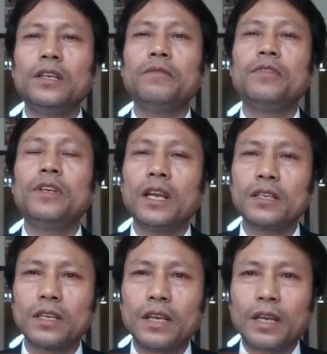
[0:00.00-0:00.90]
if he
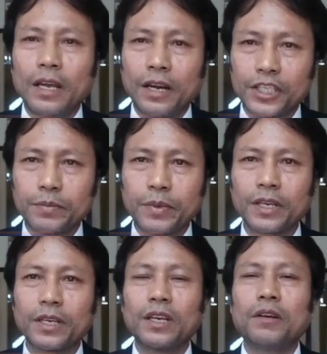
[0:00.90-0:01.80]
has
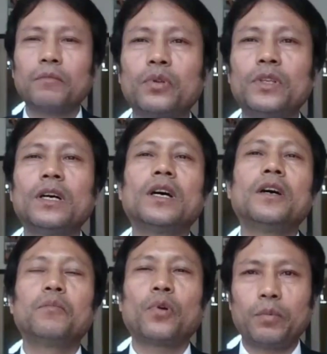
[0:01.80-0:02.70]
respect for the
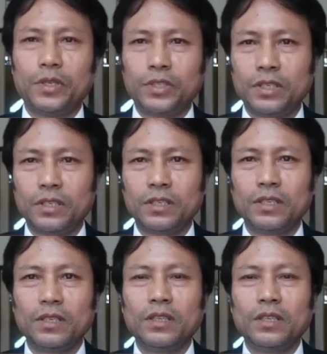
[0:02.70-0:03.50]
profession.